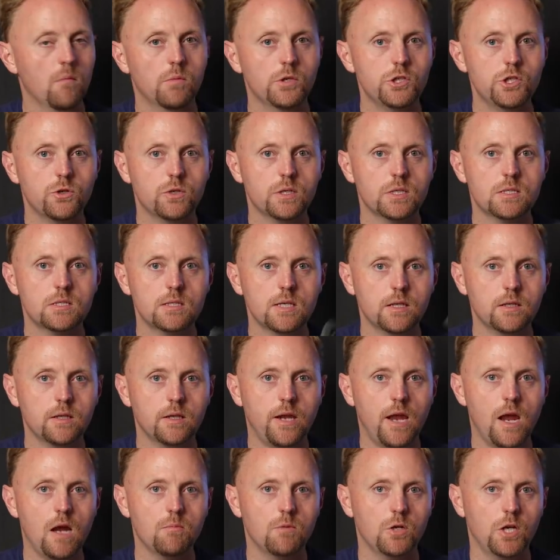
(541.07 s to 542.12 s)
but you could stick the
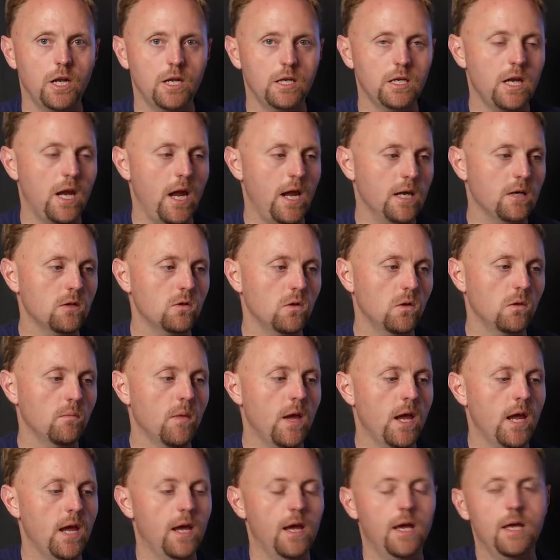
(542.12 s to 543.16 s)
camera at any angle
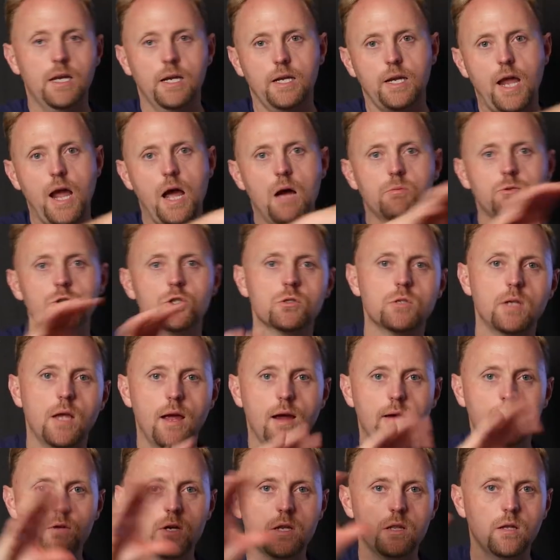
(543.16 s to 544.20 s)
and it captures
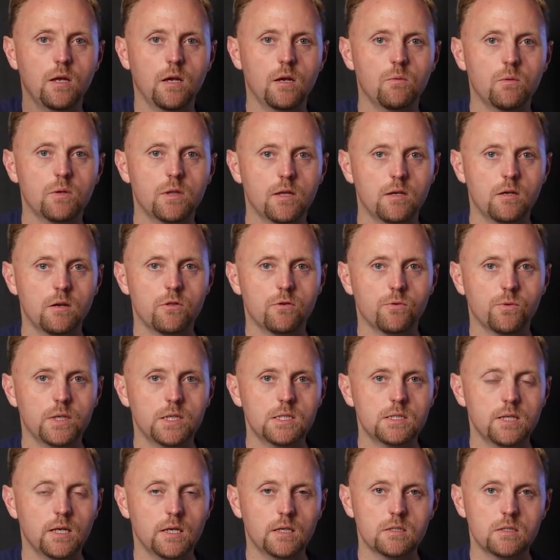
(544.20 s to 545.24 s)
everything within a
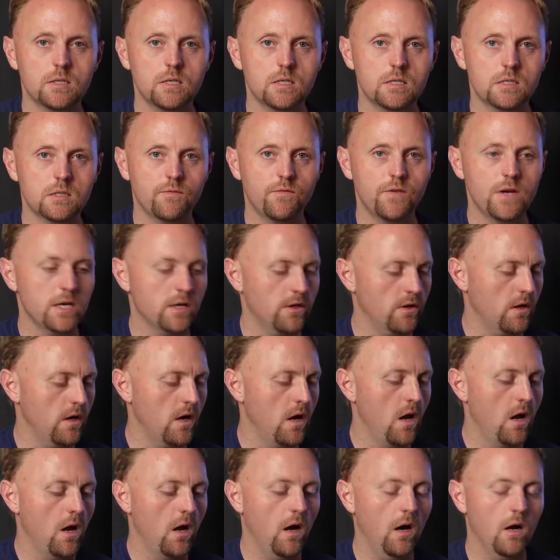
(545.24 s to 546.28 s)
360 sphere
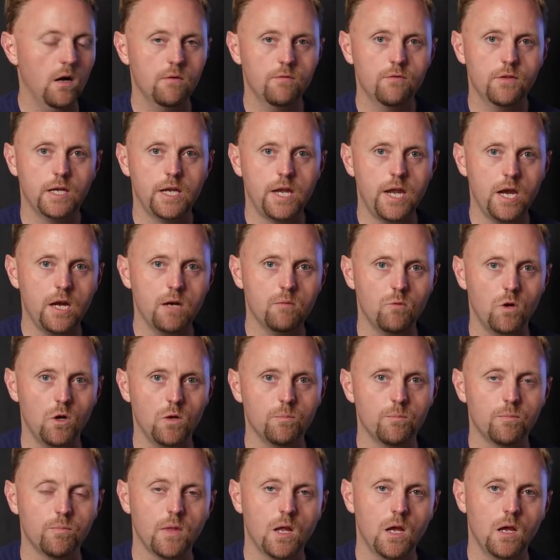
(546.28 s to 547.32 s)
of the camera.
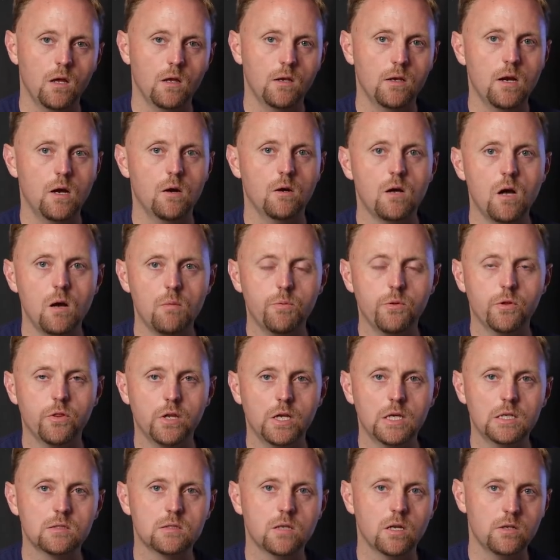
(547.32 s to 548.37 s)
Now, a couple
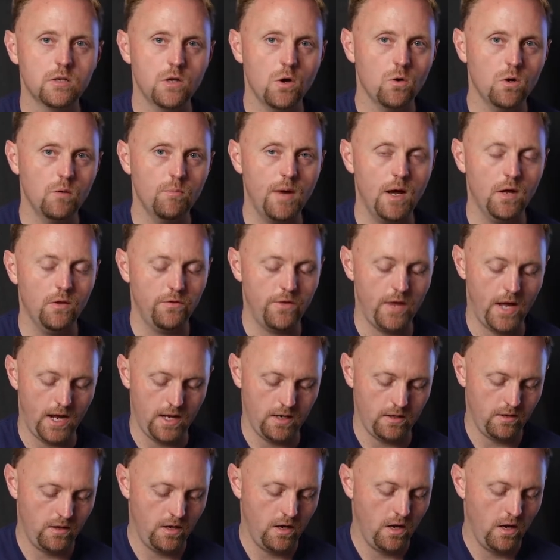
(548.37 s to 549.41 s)
things to note about
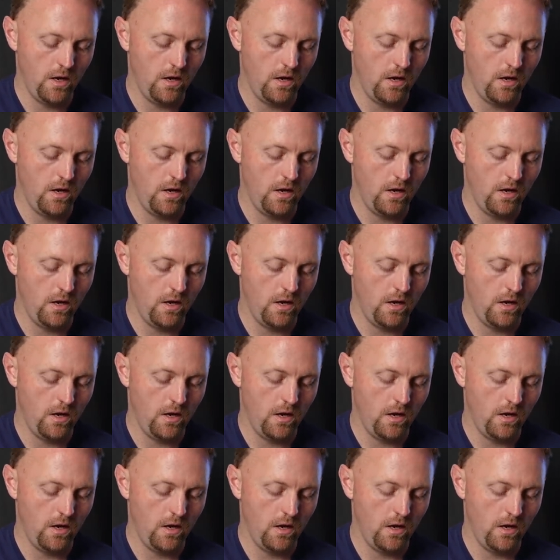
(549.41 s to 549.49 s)
that.